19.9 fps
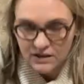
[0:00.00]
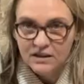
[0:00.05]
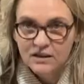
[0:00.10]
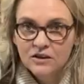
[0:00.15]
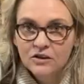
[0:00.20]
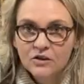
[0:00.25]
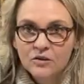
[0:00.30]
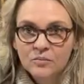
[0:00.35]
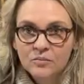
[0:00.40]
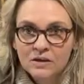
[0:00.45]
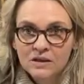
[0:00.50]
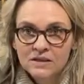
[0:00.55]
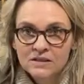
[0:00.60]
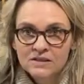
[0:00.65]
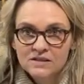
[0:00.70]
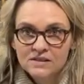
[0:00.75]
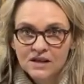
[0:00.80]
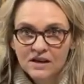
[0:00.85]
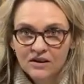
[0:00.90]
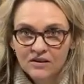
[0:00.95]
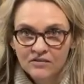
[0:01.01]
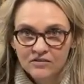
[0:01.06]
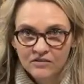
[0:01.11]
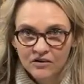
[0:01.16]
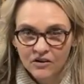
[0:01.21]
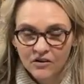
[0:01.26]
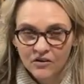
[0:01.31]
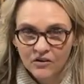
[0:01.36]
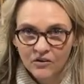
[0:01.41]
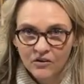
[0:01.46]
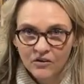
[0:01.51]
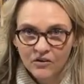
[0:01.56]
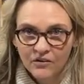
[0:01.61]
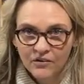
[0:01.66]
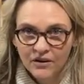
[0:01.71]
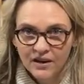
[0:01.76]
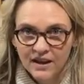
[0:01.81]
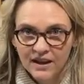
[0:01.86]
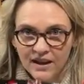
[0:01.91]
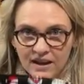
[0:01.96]
humans of
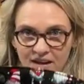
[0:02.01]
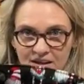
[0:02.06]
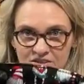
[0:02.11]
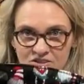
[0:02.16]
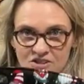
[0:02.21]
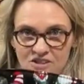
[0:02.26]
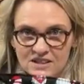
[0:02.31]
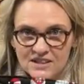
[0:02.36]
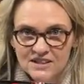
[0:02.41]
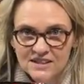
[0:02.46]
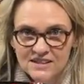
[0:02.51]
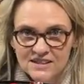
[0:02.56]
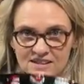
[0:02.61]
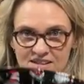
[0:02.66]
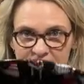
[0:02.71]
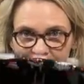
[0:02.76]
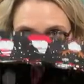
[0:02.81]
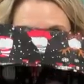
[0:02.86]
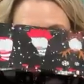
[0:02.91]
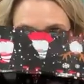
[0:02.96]
all ages